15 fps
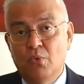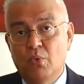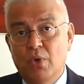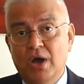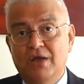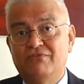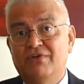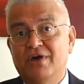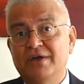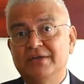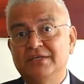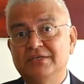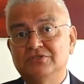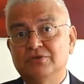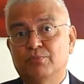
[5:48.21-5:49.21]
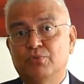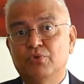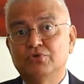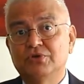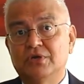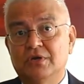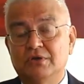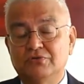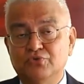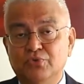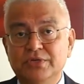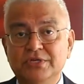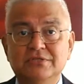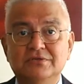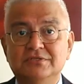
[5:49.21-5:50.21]
while finding support around
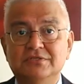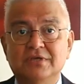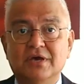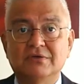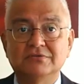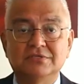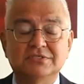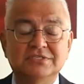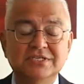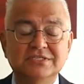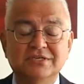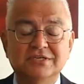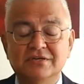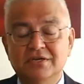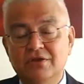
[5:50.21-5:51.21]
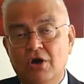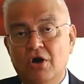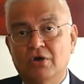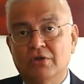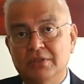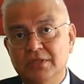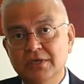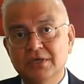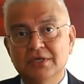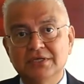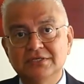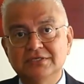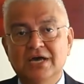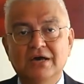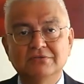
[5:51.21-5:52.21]
23,600 on the
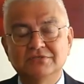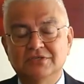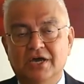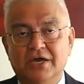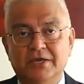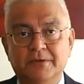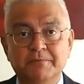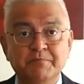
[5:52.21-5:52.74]
downside.